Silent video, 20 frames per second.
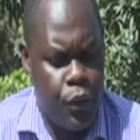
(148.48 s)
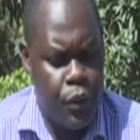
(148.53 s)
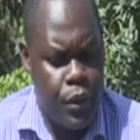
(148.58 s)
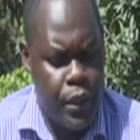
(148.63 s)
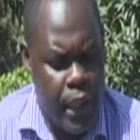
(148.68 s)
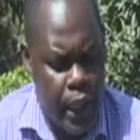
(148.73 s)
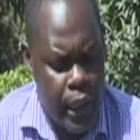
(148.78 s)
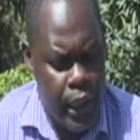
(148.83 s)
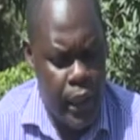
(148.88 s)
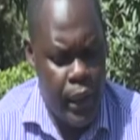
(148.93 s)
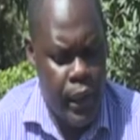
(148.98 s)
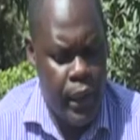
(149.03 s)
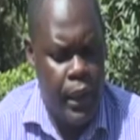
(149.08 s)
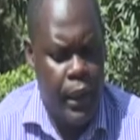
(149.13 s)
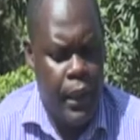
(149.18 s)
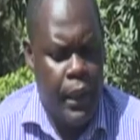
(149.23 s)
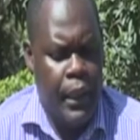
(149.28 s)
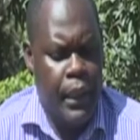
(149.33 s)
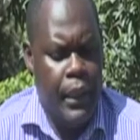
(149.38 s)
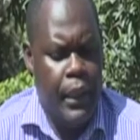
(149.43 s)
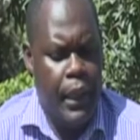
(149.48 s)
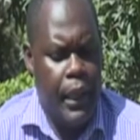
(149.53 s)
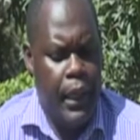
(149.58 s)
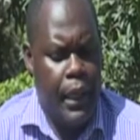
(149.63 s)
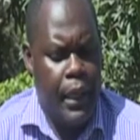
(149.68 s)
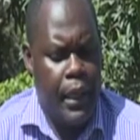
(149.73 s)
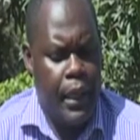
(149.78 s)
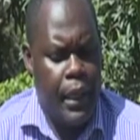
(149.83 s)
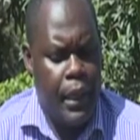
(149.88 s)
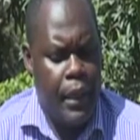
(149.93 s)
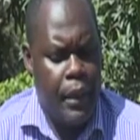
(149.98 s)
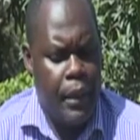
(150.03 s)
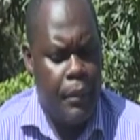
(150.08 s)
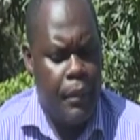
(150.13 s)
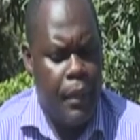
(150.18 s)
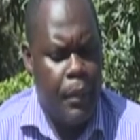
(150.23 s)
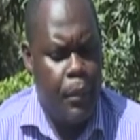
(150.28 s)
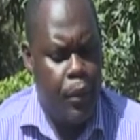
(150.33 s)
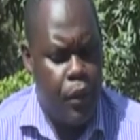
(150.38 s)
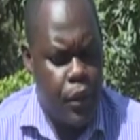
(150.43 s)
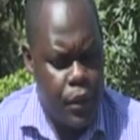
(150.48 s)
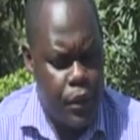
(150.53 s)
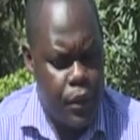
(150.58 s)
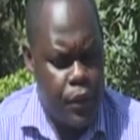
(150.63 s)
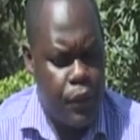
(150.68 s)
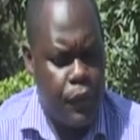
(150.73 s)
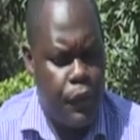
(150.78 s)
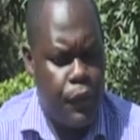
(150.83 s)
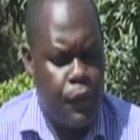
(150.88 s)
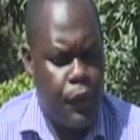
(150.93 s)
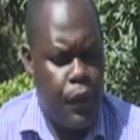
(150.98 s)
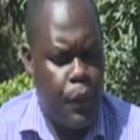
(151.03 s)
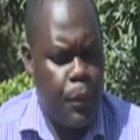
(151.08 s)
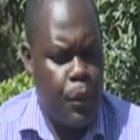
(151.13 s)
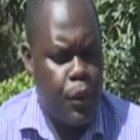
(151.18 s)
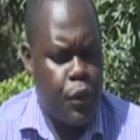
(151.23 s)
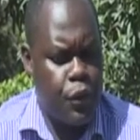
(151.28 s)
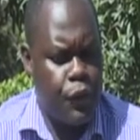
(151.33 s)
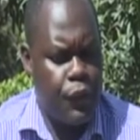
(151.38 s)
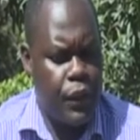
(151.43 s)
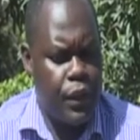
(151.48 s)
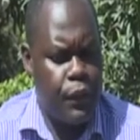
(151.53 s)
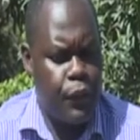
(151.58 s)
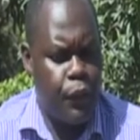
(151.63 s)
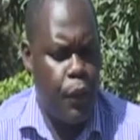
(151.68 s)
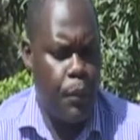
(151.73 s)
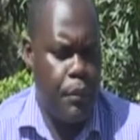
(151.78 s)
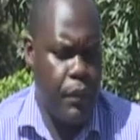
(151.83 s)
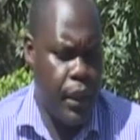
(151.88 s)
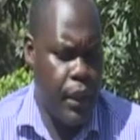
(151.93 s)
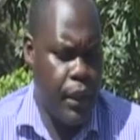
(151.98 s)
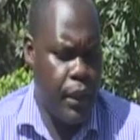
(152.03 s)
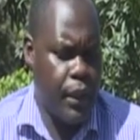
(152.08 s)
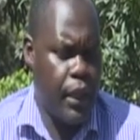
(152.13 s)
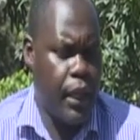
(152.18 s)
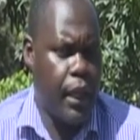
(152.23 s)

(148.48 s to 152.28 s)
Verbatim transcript: scale. But most of it, for me,